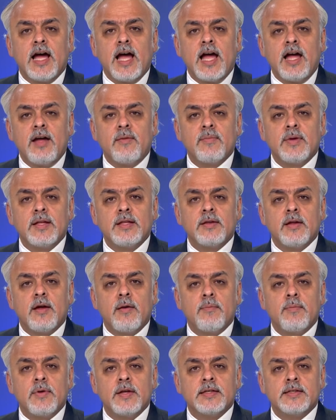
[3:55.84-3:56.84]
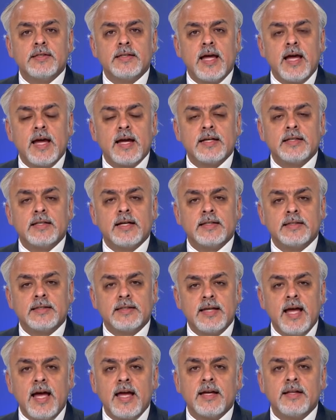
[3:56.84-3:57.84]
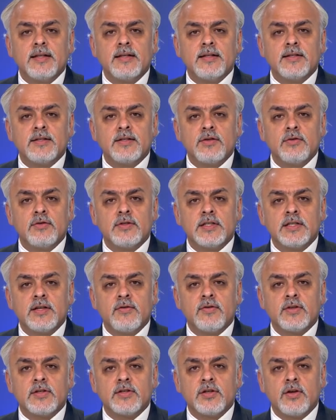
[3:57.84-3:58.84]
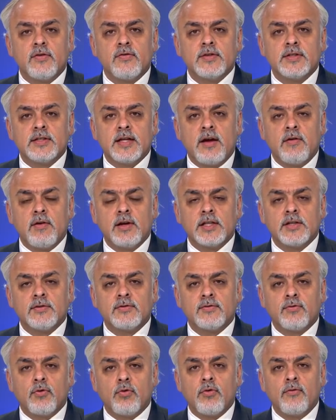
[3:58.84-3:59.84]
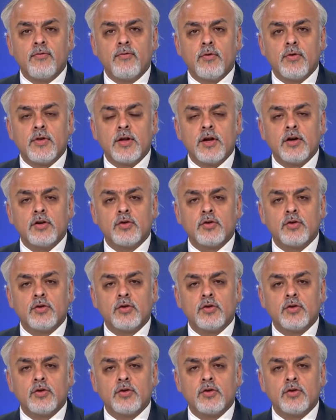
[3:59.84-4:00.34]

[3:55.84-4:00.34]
Ahmed bin Zayed Zayed, issued Civil Service Directives 4 for the year